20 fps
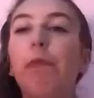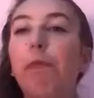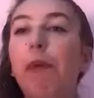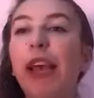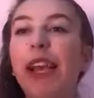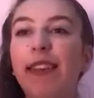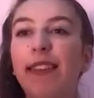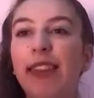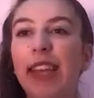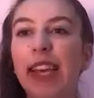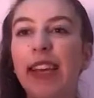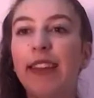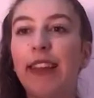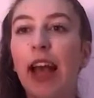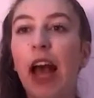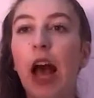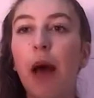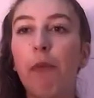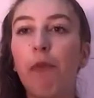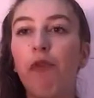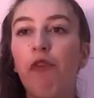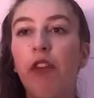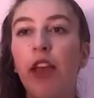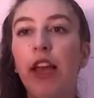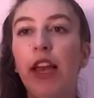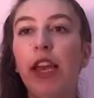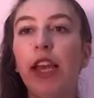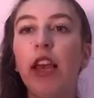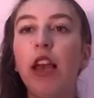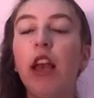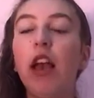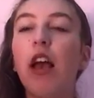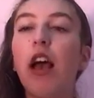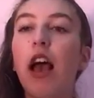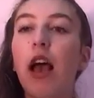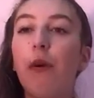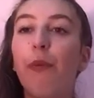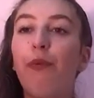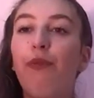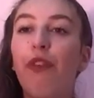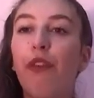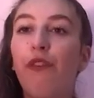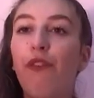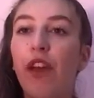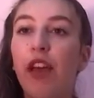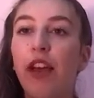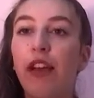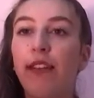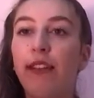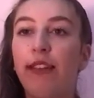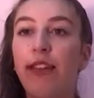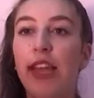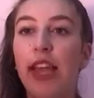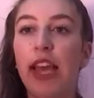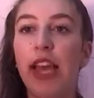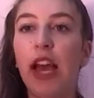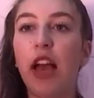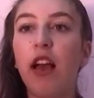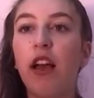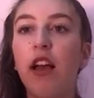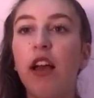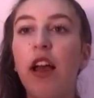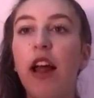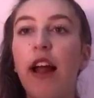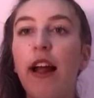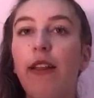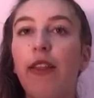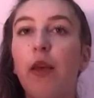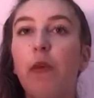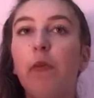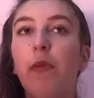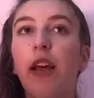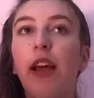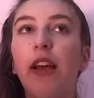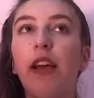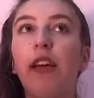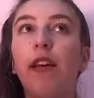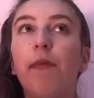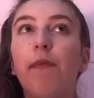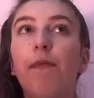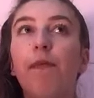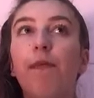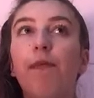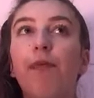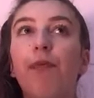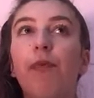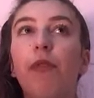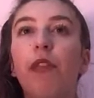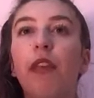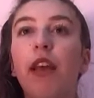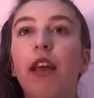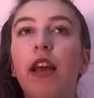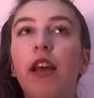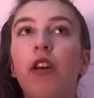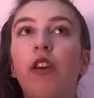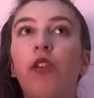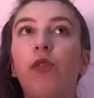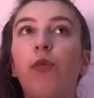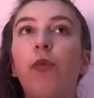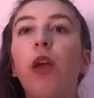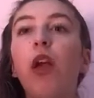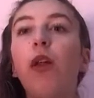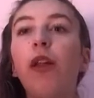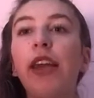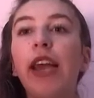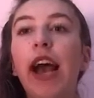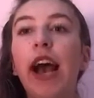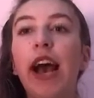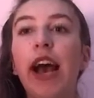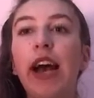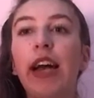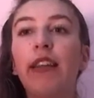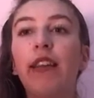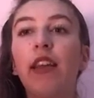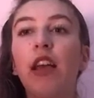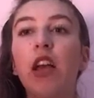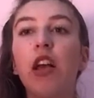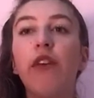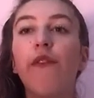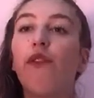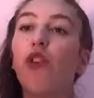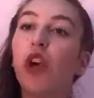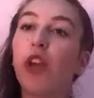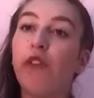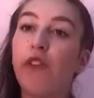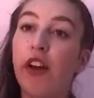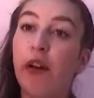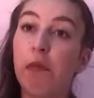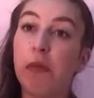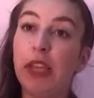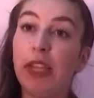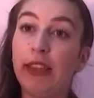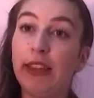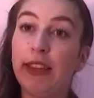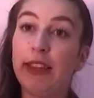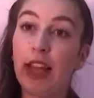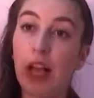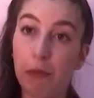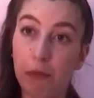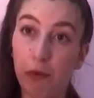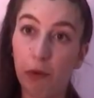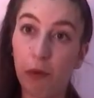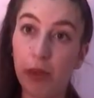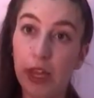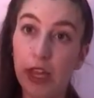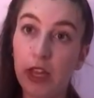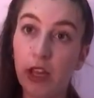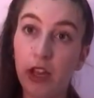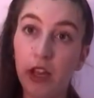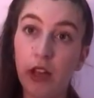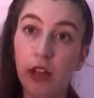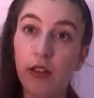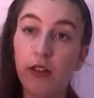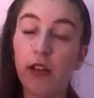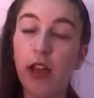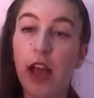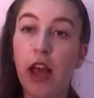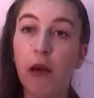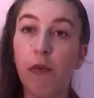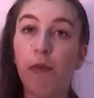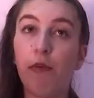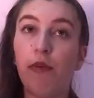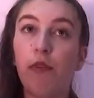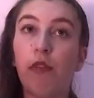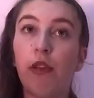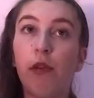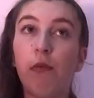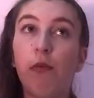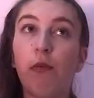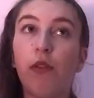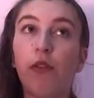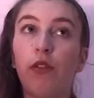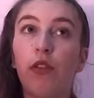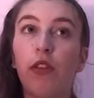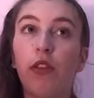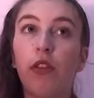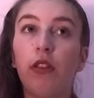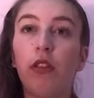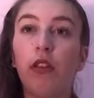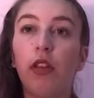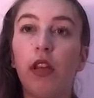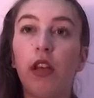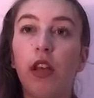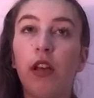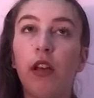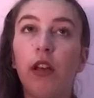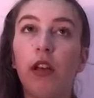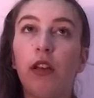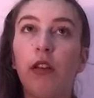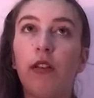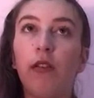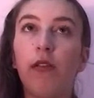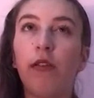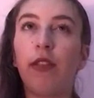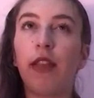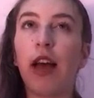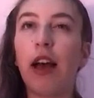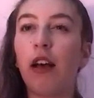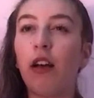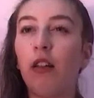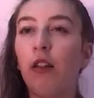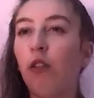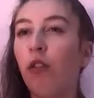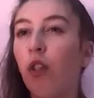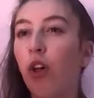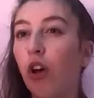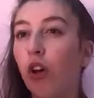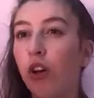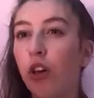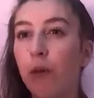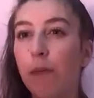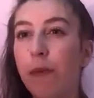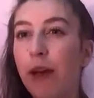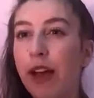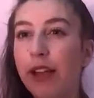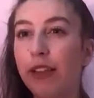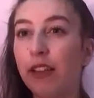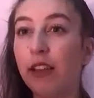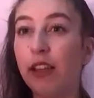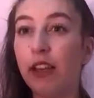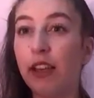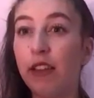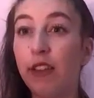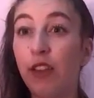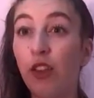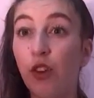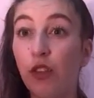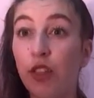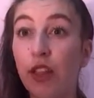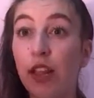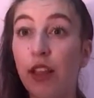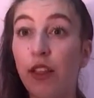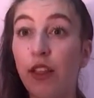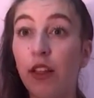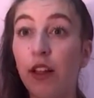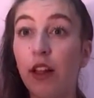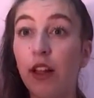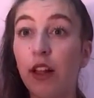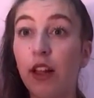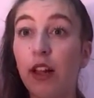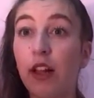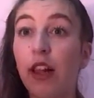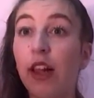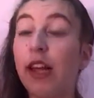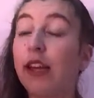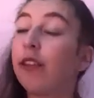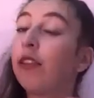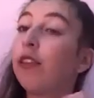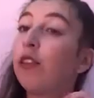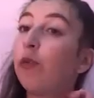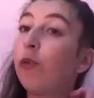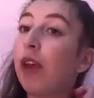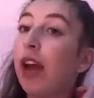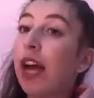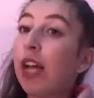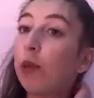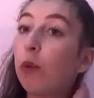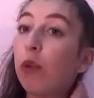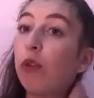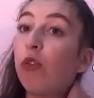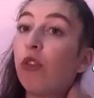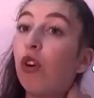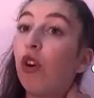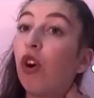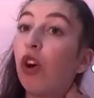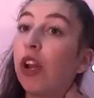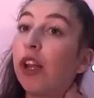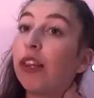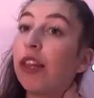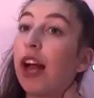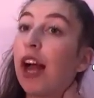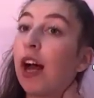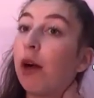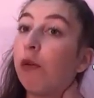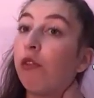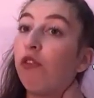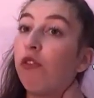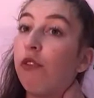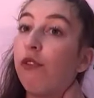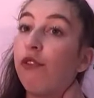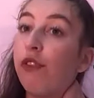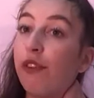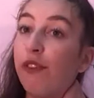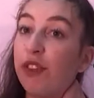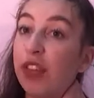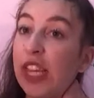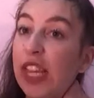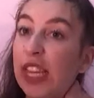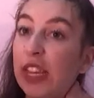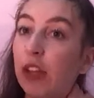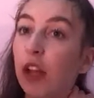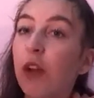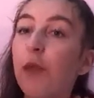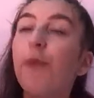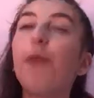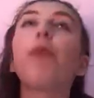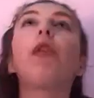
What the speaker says: basic tap really for first year, and then we had, because we only had 45 minutes of tap a week, so it wasn't that long compared to the other lessons we had, which were all an hour and 15.